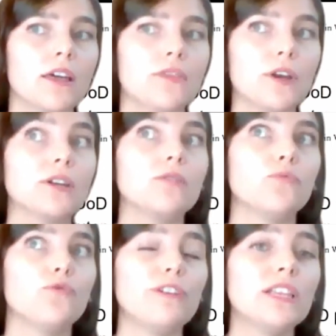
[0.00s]
There
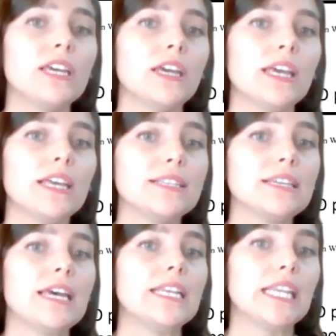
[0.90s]
really
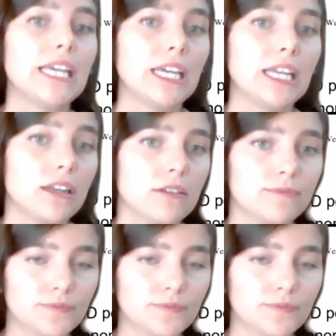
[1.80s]
isn't a need